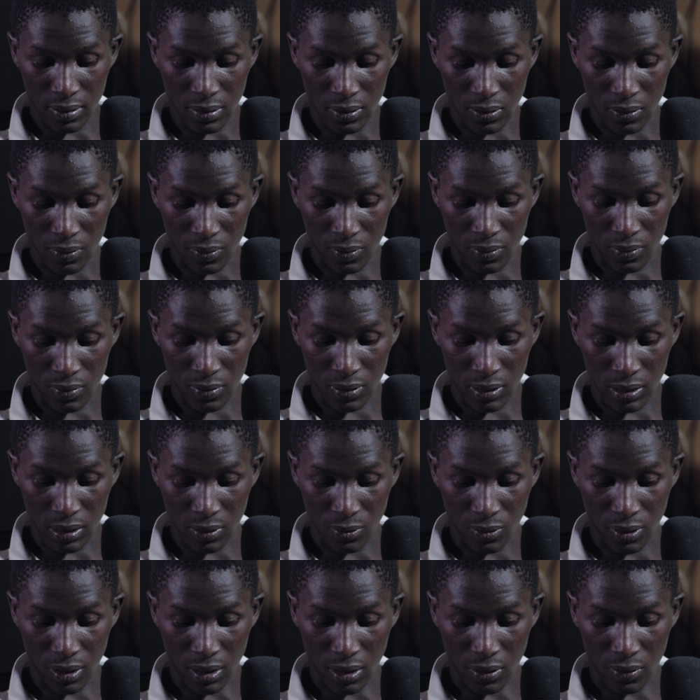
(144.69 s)
no,
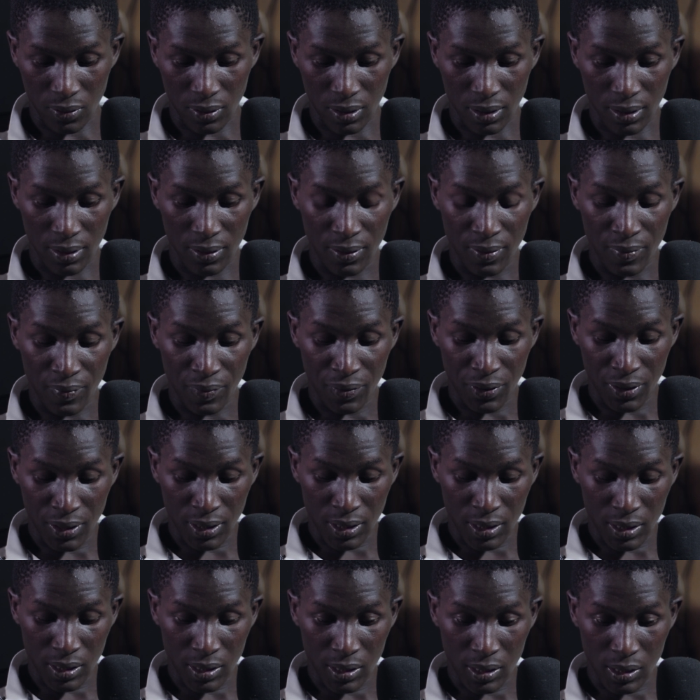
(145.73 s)
somewhere around there.
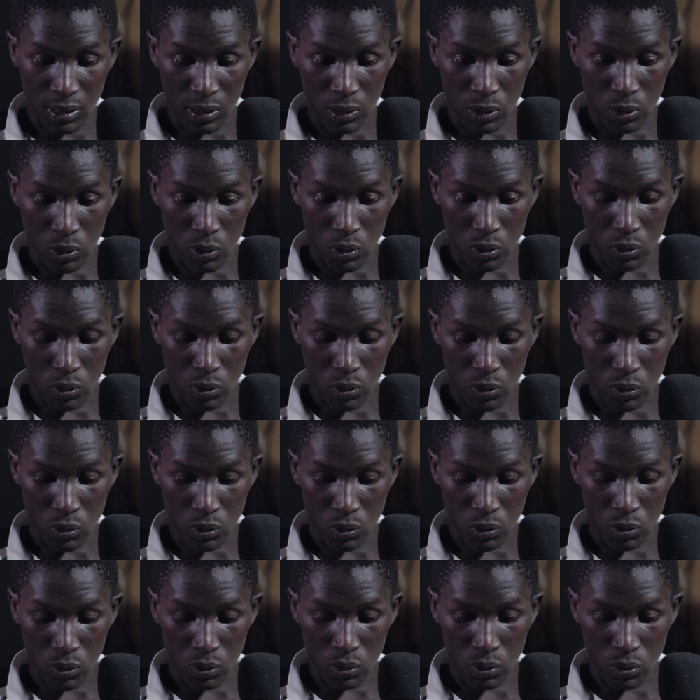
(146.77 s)

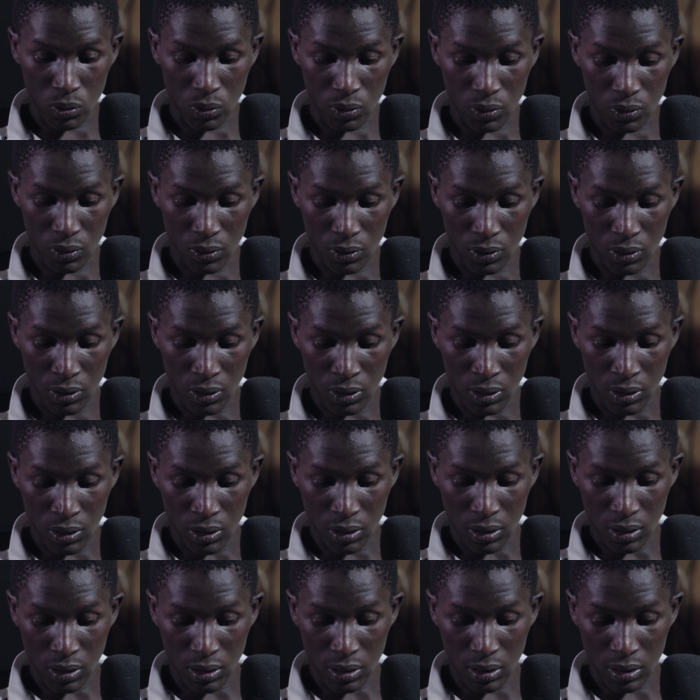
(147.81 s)
So
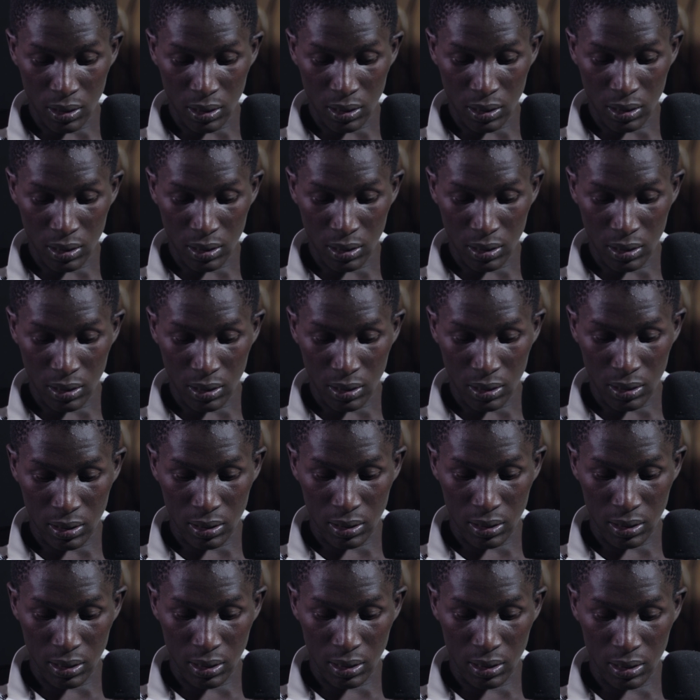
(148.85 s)
another thing, I'll
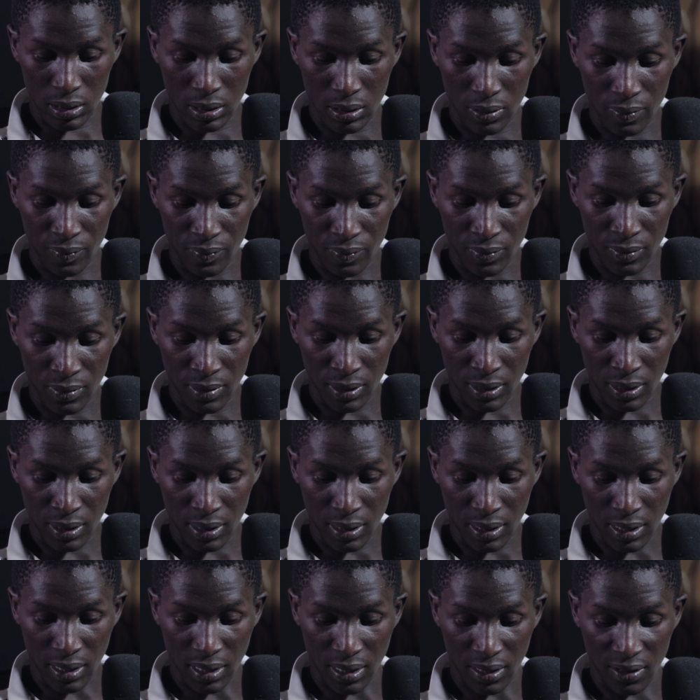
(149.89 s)
check
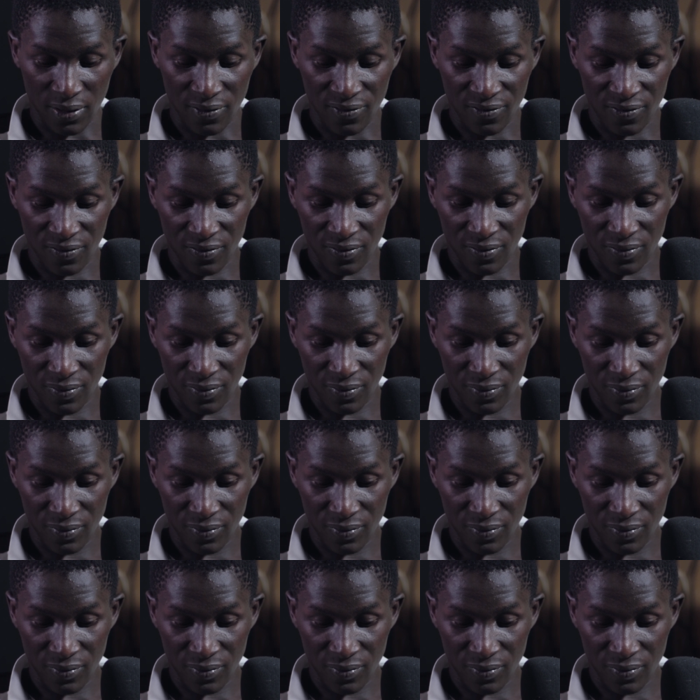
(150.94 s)
curve,